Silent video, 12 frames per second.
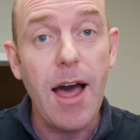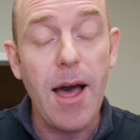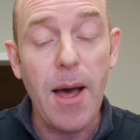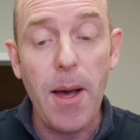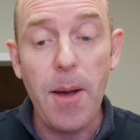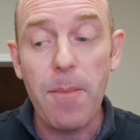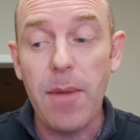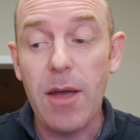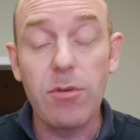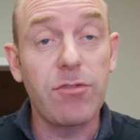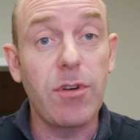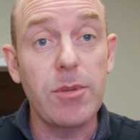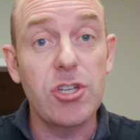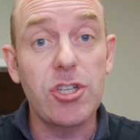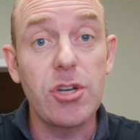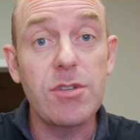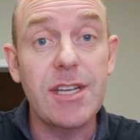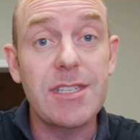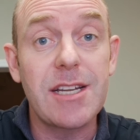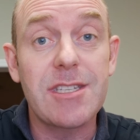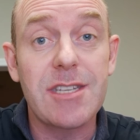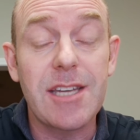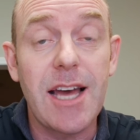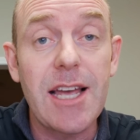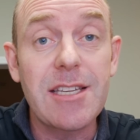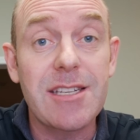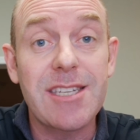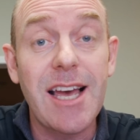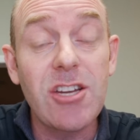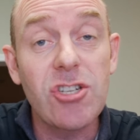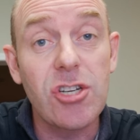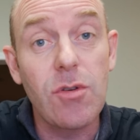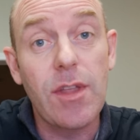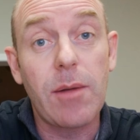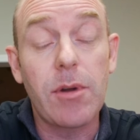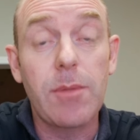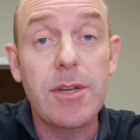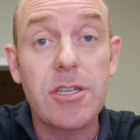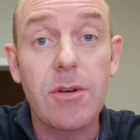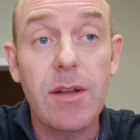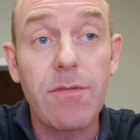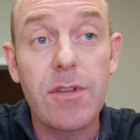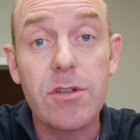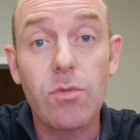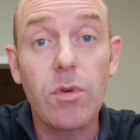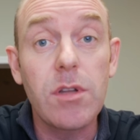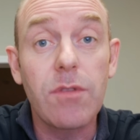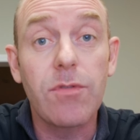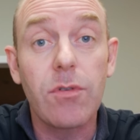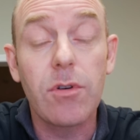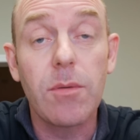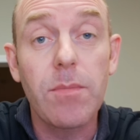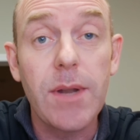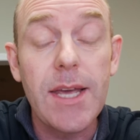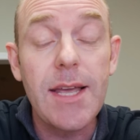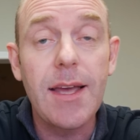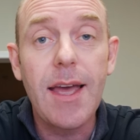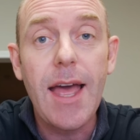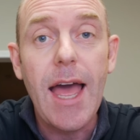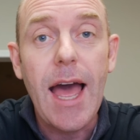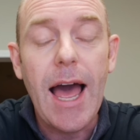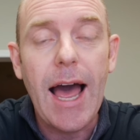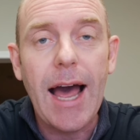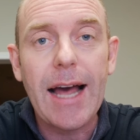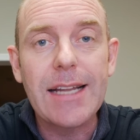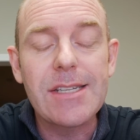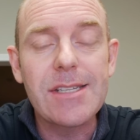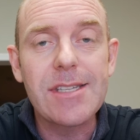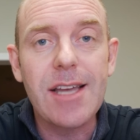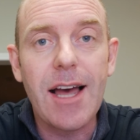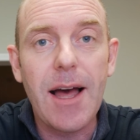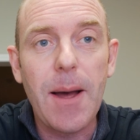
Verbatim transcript: It was from a shoot I did today. It's a test shoot that I'm going to be doing for this wonderful company, and